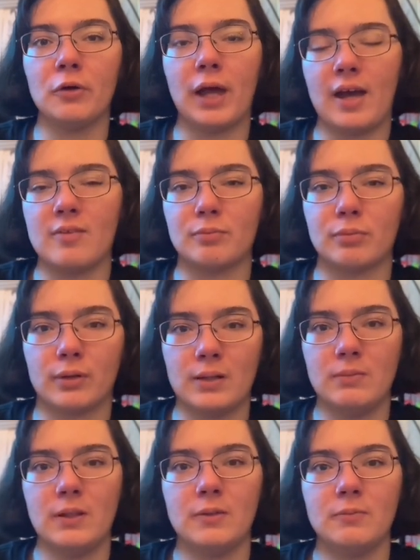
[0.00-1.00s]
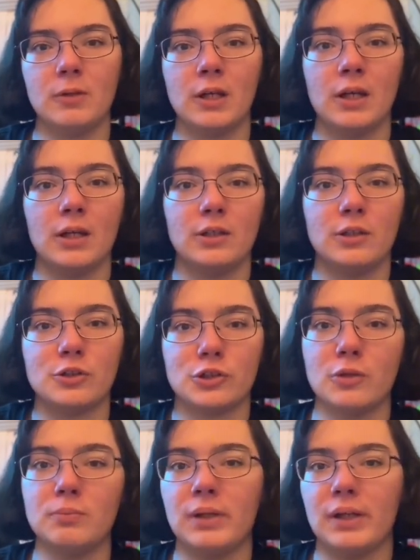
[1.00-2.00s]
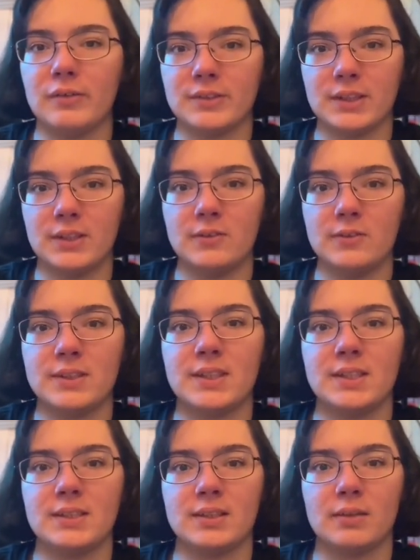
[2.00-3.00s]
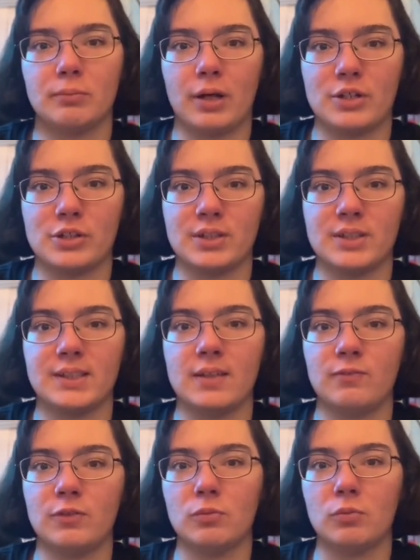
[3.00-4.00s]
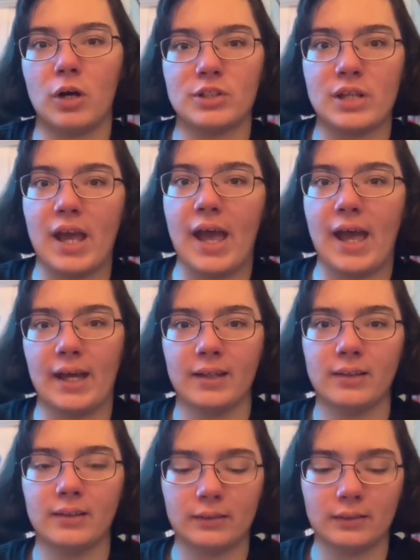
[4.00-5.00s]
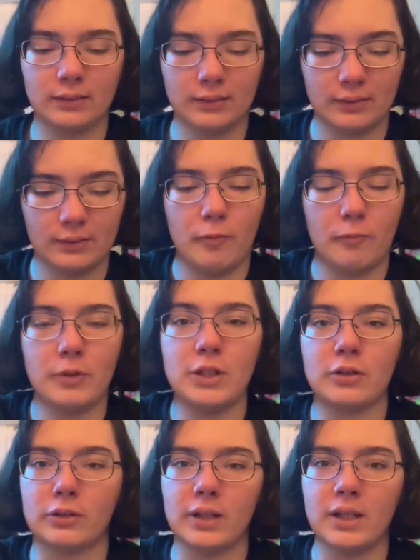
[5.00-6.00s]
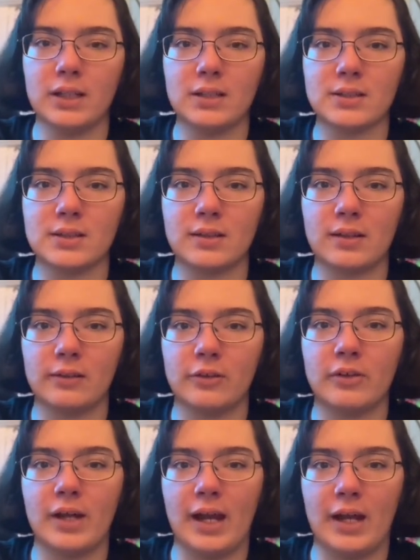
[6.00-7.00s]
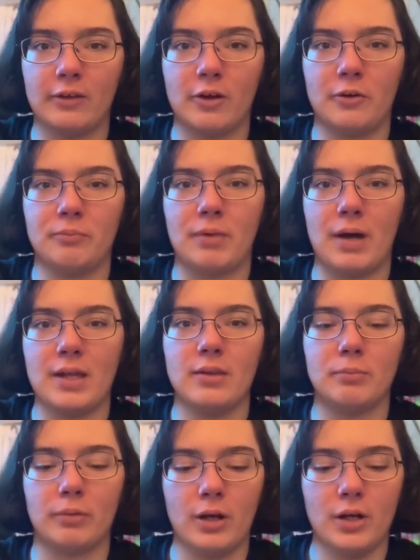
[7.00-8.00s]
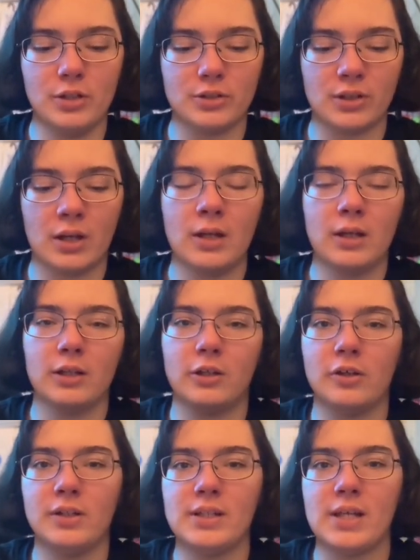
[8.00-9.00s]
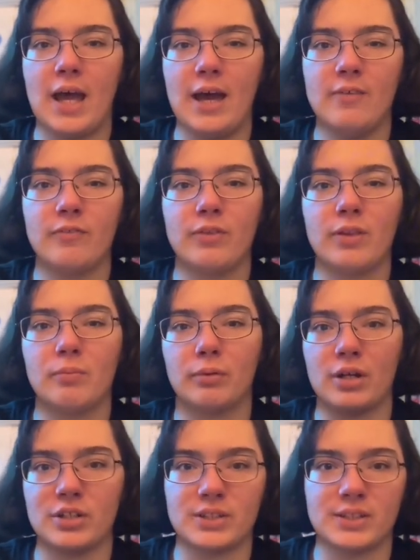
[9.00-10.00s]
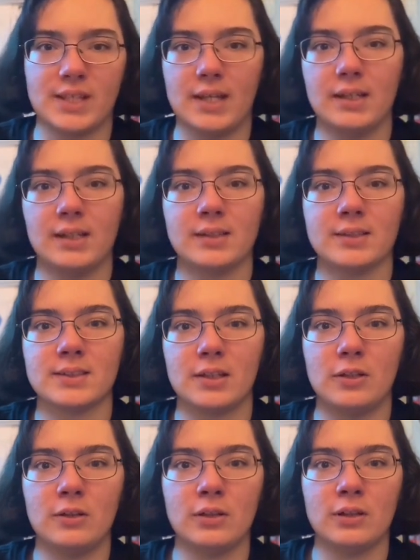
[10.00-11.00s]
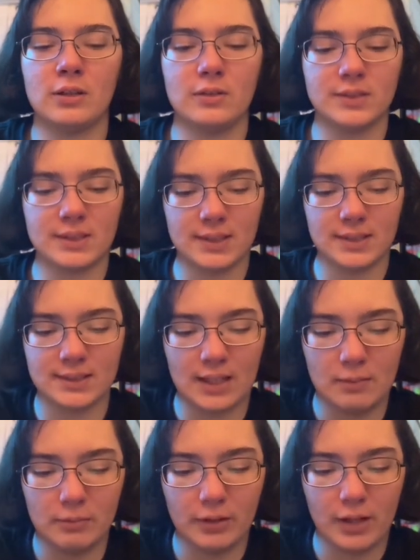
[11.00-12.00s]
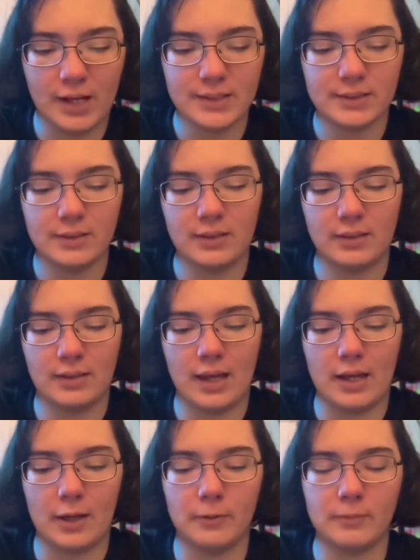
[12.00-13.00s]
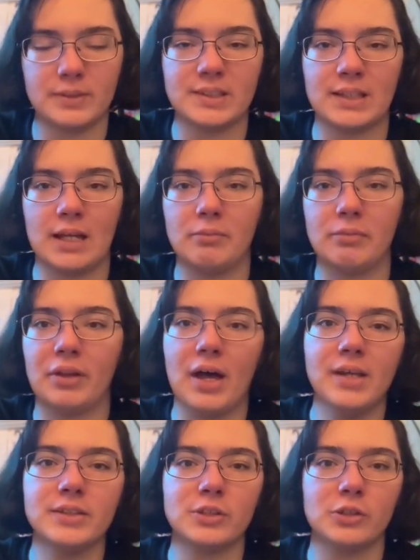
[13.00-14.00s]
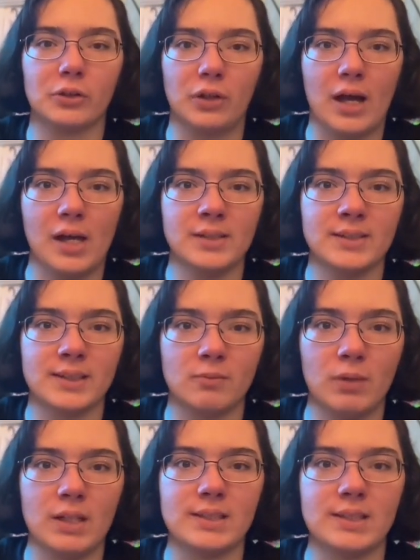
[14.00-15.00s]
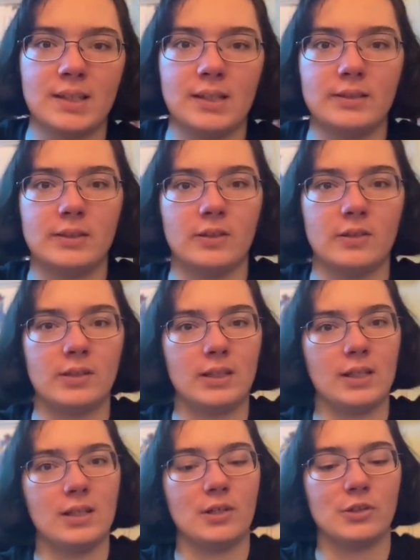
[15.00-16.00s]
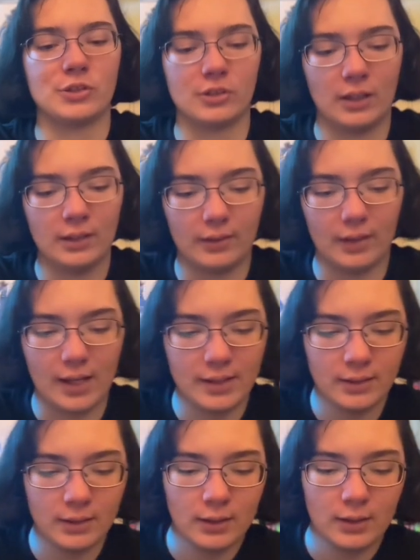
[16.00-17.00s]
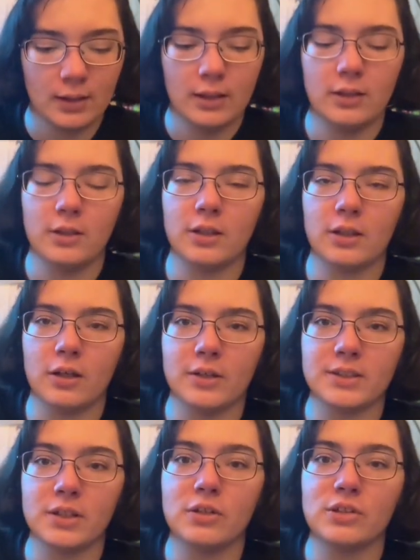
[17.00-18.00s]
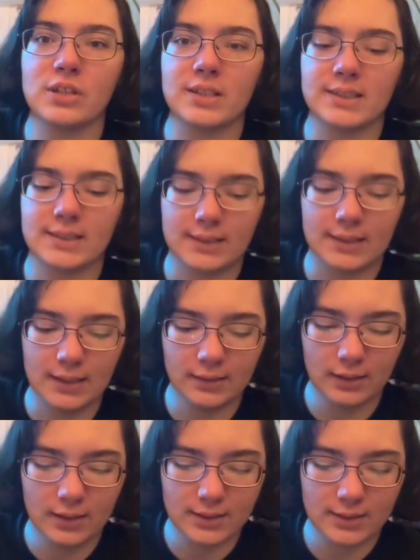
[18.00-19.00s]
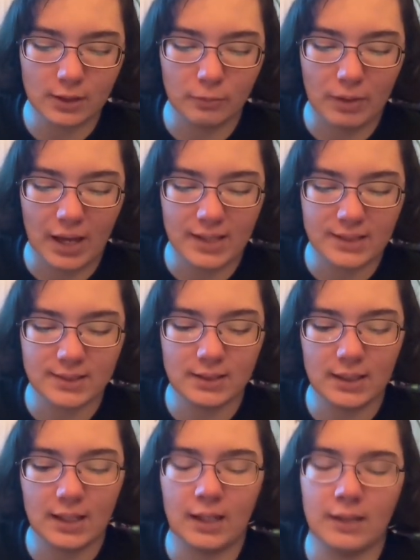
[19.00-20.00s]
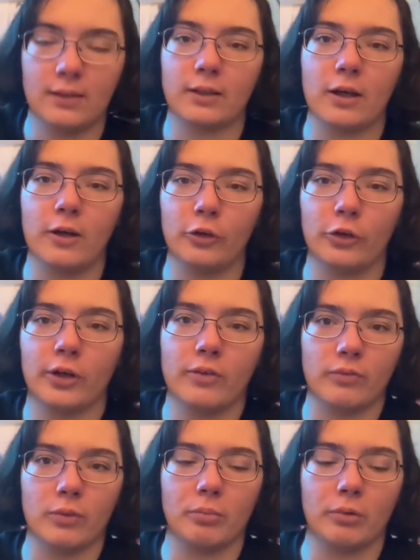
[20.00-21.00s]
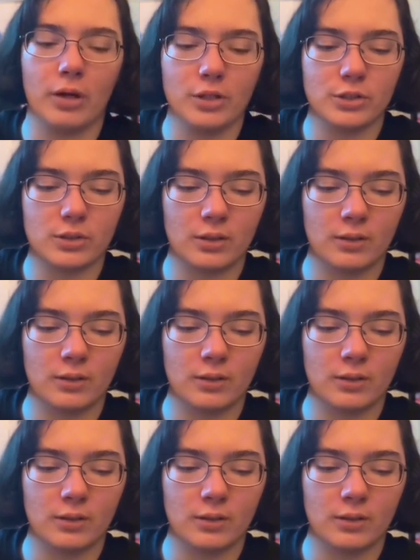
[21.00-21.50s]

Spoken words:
have premium, you should be able to use these brushes if you watch an ad. When you click into the little arrow by the brush, you're going to have the brush settings. So you can use the stabilizer that helps stabilize your lines and makes it easier to get a straight line. You can also adjust thickness, opacity, and the color of the brush.